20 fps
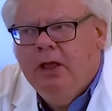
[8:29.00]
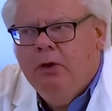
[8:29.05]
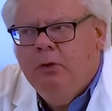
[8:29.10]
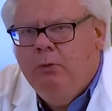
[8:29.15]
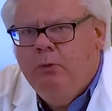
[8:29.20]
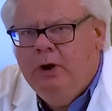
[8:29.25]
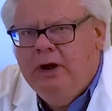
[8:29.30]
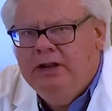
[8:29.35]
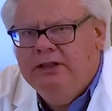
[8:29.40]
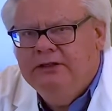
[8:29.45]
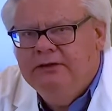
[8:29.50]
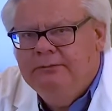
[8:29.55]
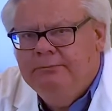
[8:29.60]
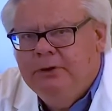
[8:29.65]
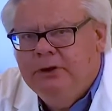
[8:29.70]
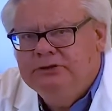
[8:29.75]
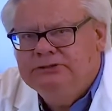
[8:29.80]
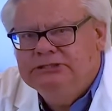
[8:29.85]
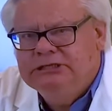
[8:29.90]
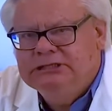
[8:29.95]
One of the
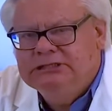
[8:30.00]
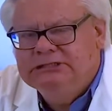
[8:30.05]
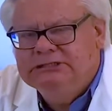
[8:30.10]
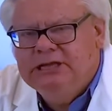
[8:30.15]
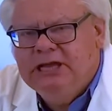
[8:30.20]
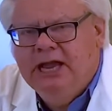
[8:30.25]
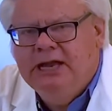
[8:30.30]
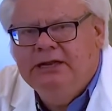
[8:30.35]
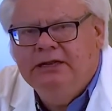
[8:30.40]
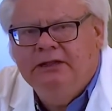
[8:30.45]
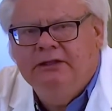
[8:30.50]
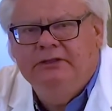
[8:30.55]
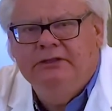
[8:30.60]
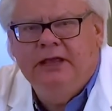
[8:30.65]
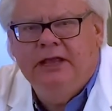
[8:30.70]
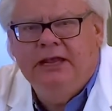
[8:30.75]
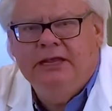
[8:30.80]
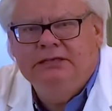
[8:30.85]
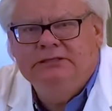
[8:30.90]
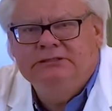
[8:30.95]
most exciting
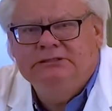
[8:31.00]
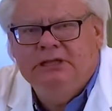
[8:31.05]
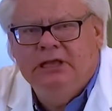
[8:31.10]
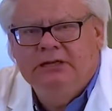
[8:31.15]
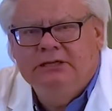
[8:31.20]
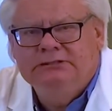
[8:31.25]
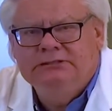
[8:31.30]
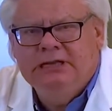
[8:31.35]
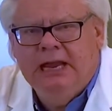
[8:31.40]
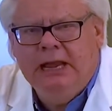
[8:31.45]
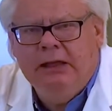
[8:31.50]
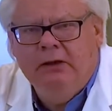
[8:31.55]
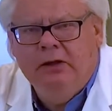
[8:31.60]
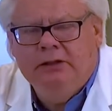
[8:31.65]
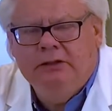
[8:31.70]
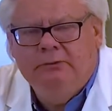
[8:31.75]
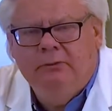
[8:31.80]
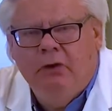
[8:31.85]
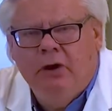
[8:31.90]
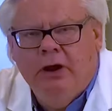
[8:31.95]
things that is now
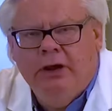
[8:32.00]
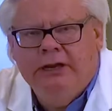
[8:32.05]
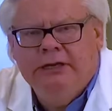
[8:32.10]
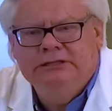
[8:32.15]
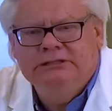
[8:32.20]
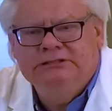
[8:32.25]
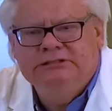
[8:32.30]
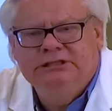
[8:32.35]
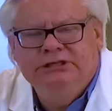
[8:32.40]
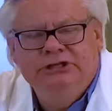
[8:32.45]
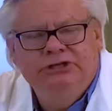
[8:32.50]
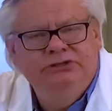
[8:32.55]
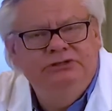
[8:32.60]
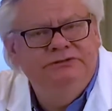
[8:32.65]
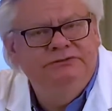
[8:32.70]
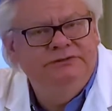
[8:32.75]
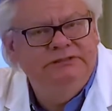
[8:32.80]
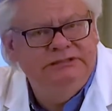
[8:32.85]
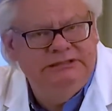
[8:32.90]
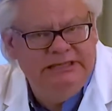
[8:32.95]
on the market is the
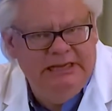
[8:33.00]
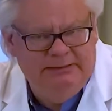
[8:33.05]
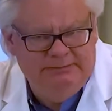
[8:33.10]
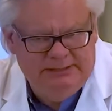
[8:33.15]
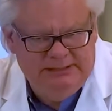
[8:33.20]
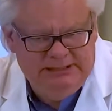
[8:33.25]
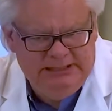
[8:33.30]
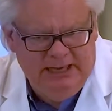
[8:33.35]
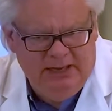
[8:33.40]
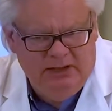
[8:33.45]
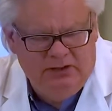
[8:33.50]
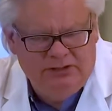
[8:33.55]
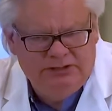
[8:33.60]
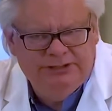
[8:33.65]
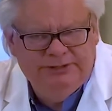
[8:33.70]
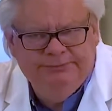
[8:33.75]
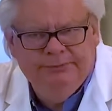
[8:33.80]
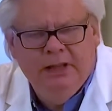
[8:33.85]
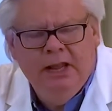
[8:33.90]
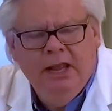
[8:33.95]
use of stem
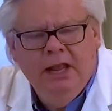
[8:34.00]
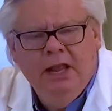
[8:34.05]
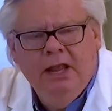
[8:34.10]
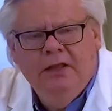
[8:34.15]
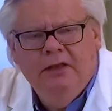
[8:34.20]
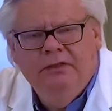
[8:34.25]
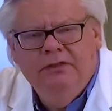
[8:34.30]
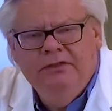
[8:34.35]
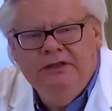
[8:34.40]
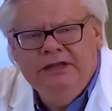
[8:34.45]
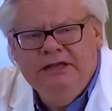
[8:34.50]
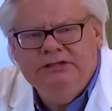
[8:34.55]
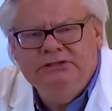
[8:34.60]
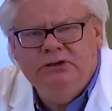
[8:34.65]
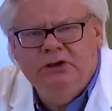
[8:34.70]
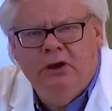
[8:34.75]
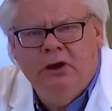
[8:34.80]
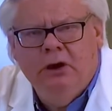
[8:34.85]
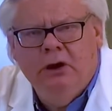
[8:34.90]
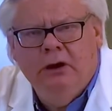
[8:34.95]
cells. These
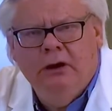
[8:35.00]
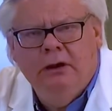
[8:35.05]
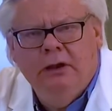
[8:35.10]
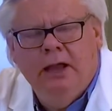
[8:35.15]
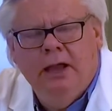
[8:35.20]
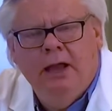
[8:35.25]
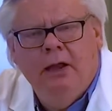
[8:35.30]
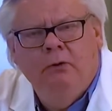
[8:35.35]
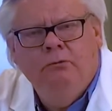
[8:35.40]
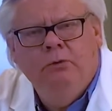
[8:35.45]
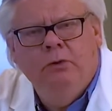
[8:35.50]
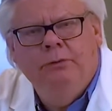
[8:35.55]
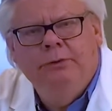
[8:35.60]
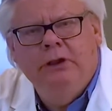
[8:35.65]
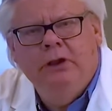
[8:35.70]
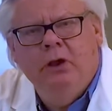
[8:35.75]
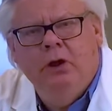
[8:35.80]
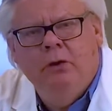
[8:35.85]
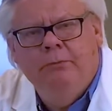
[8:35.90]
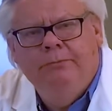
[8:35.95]
are what we
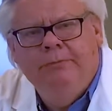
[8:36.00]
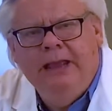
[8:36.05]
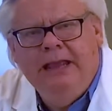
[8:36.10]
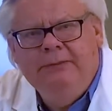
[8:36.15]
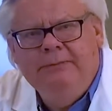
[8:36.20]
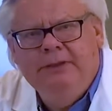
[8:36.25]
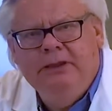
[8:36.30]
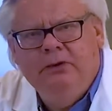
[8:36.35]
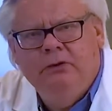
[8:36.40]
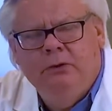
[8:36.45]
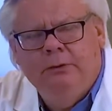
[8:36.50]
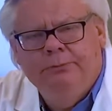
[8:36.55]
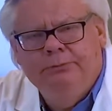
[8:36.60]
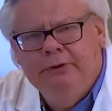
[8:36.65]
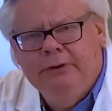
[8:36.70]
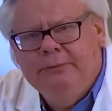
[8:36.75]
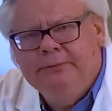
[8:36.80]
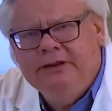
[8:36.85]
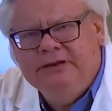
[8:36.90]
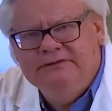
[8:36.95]
call baby or
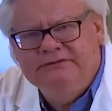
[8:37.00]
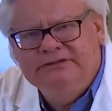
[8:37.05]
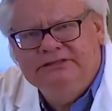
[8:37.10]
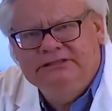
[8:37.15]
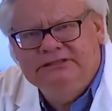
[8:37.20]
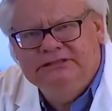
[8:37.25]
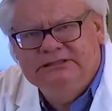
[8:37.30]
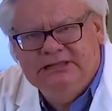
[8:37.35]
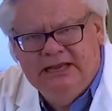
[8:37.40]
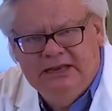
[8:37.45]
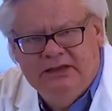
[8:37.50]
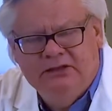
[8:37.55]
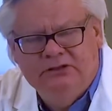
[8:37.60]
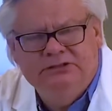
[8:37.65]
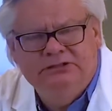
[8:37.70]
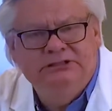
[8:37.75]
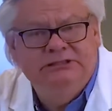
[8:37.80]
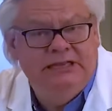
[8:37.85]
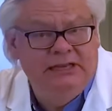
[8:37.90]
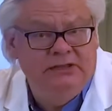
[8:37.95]
primitive
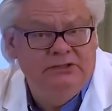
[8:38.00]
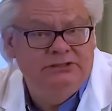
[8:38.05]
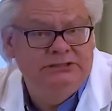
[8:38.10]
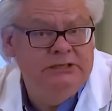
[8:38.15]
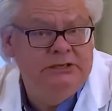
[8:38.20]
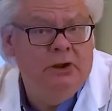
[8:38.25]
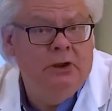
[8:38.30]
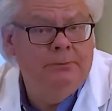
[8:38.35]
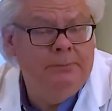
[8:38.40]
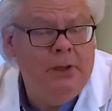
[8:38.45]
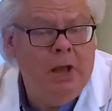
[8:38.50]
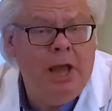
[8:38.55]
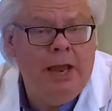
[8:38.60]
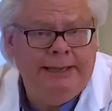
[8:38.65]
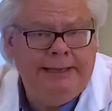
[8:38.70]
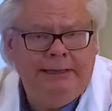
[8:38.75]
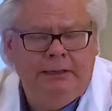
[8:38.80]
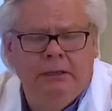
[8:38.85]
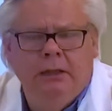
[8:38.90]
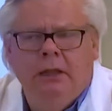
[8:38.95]
cells in our
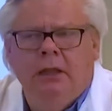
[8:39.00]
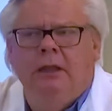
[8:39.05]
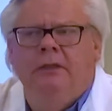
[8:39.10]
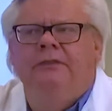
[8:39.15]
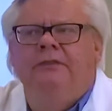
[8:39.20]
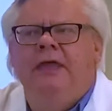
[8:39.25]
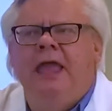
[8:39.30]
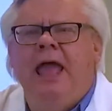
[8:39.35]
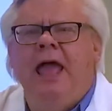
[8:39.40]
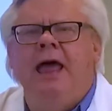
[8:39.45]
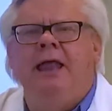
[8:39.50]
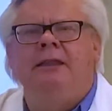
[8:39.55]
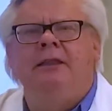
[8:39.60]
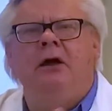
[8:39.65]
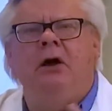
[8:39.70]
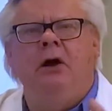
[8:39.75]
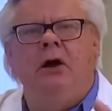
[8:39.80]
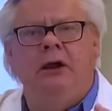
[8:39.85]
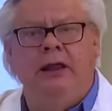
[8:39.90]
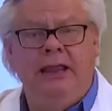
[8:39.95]
body that
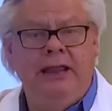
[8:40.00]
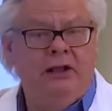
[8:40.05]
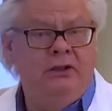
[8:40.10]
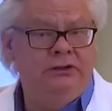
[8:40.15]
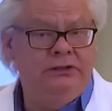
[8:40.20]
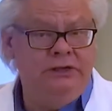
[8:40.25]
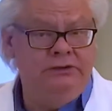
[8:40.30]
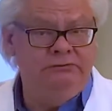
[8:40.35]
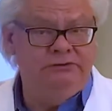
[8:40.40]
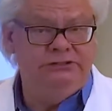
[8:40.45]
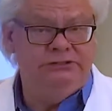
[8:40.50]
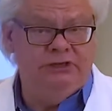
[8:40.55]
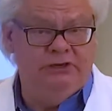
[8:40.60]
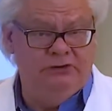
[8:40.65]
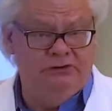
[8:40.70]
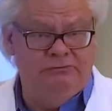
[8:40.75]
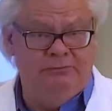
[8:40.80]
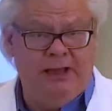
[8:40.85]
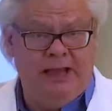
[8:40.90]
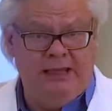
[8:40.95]
are held in
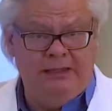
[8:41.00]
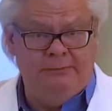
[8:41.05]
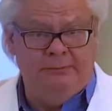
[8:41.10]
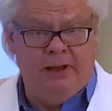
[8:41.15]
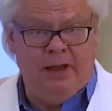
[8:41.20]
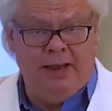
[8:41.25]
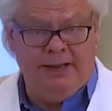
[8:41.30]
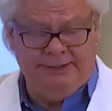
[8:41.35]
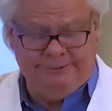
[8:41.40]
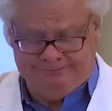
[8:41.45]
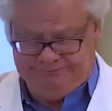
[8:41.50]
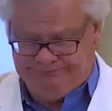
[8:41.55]
reserve by the body